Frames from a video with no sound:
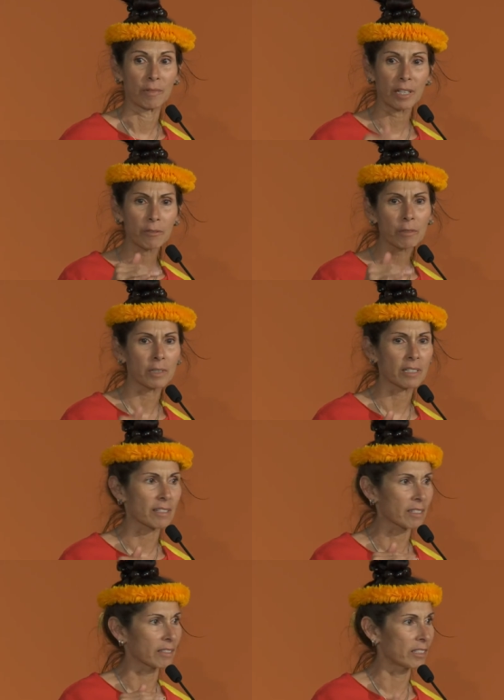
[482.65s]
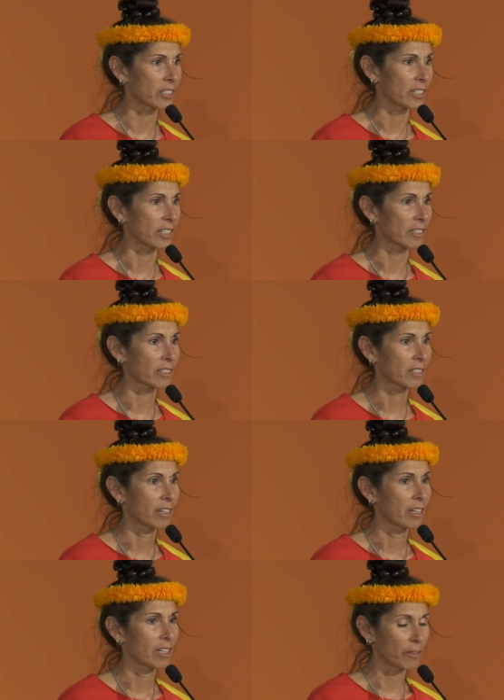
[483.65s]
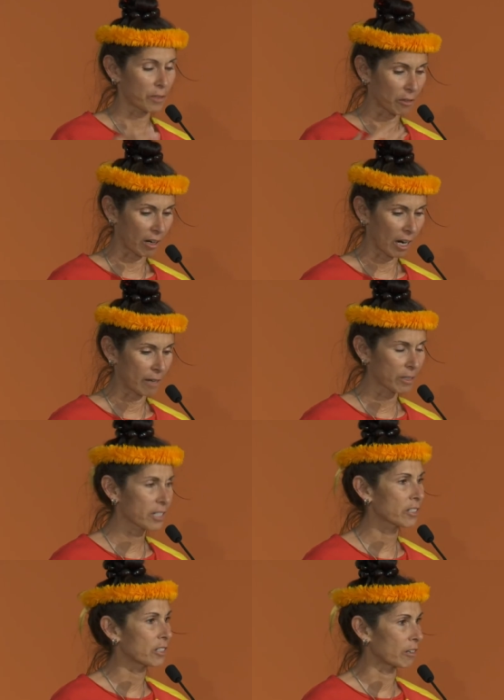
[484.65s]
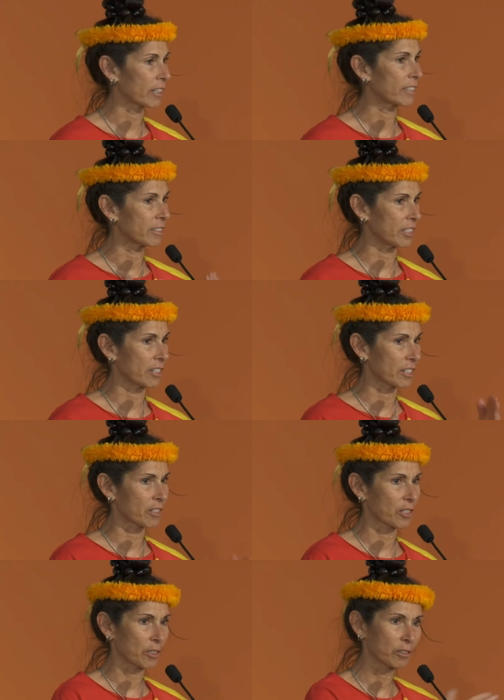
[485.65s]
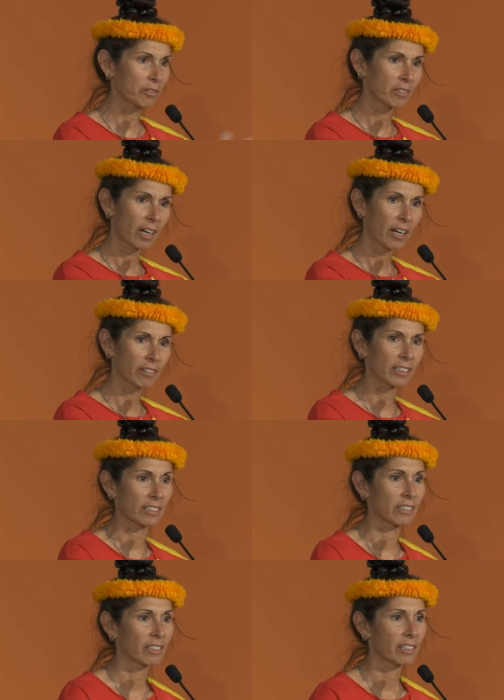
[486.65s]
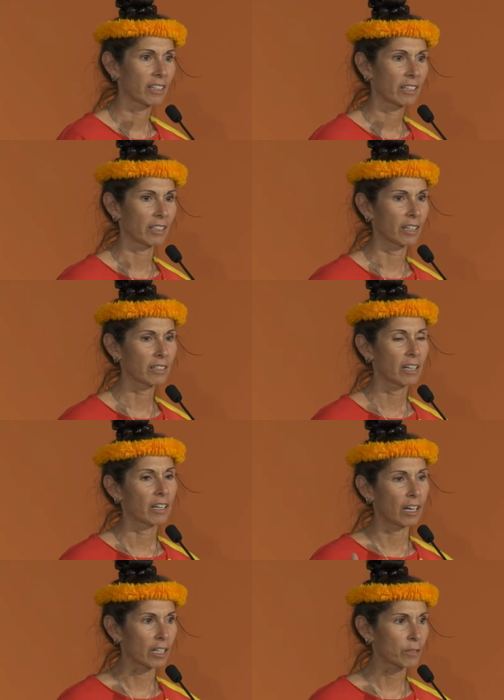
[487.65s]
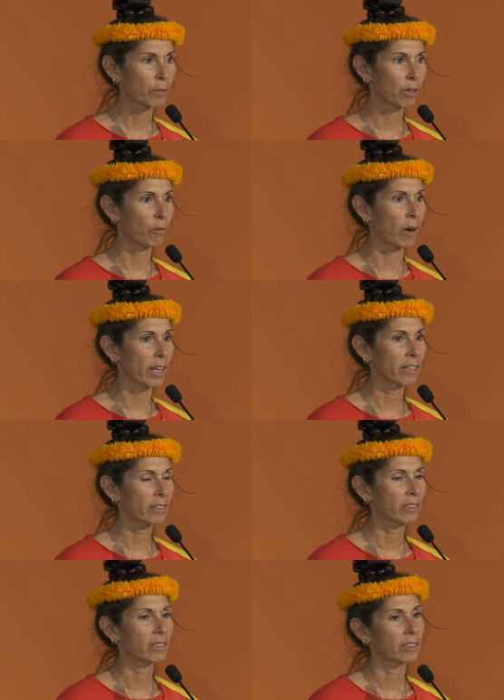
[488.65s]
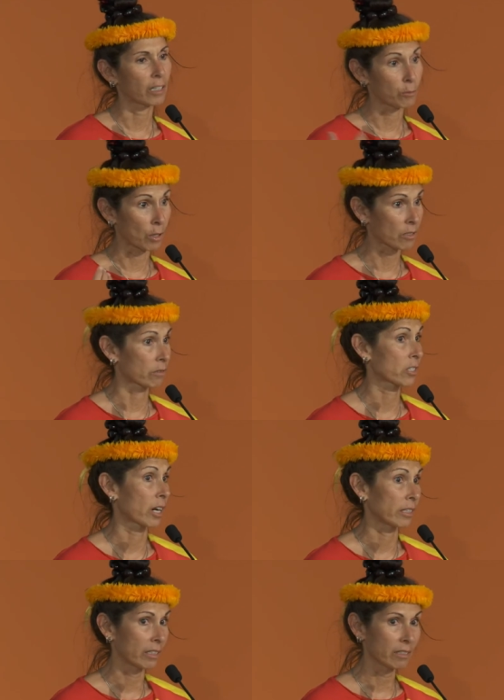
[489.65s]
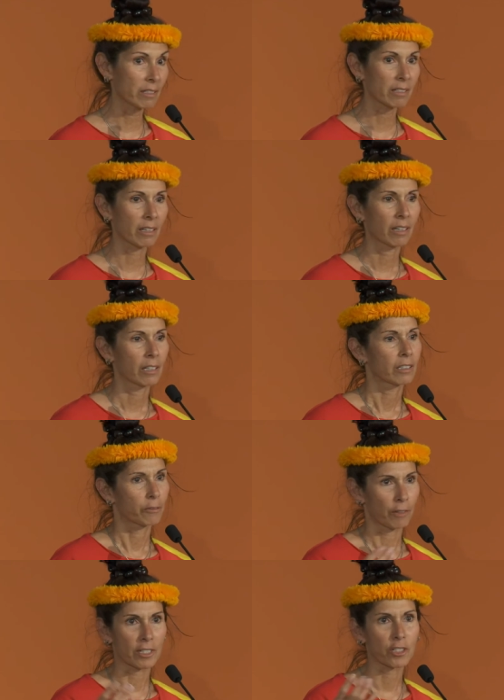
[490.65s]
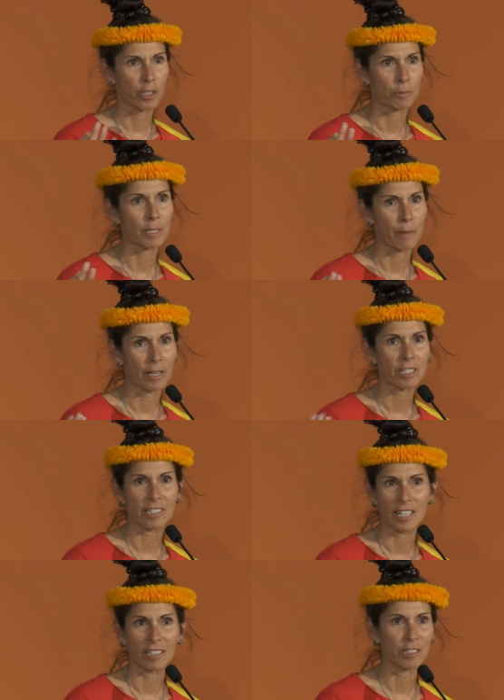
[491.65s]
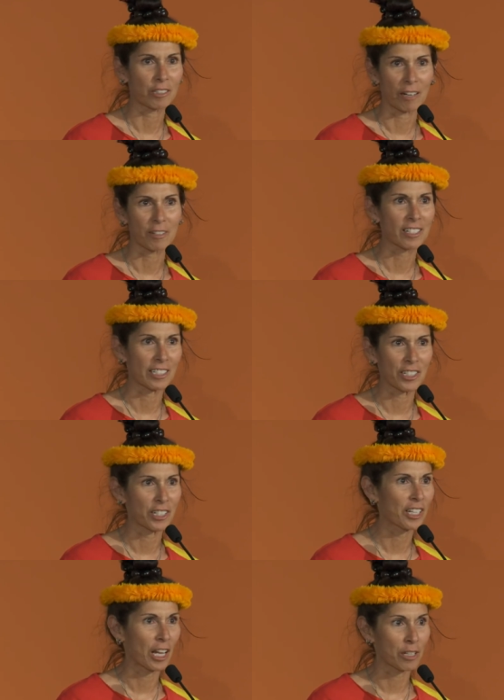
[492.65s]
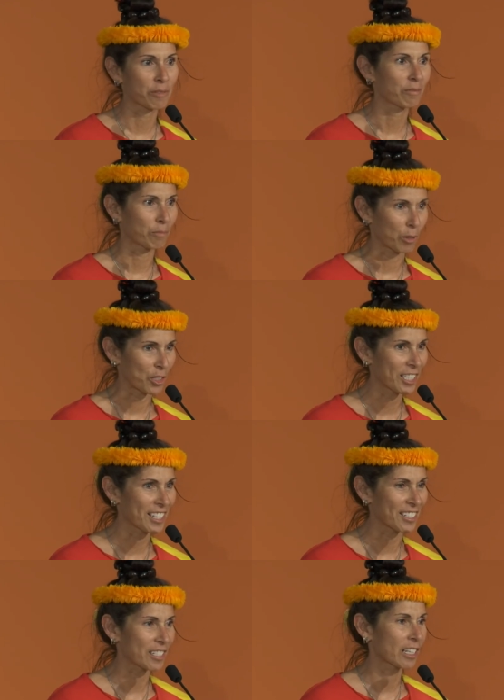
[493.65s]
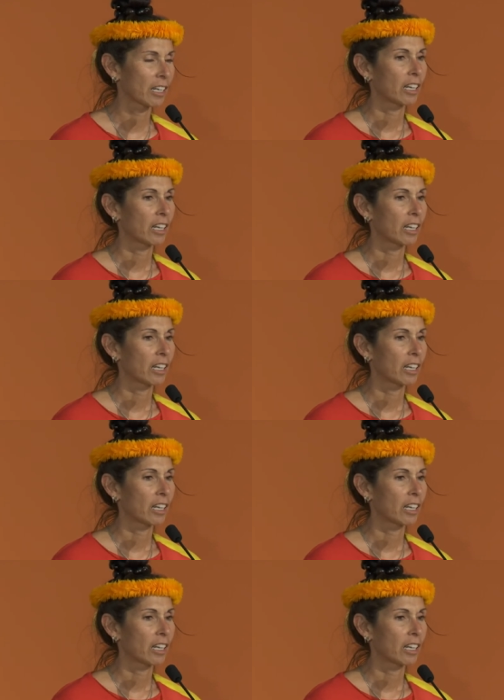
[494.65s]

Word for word: Everyone is indigenous. If you are Irish, you are indigenous to Ireland. Yeah? I am Hawaiian. I am also Chinese, French, German, Spanish, Italian, Irish, Indian, and Portuguese.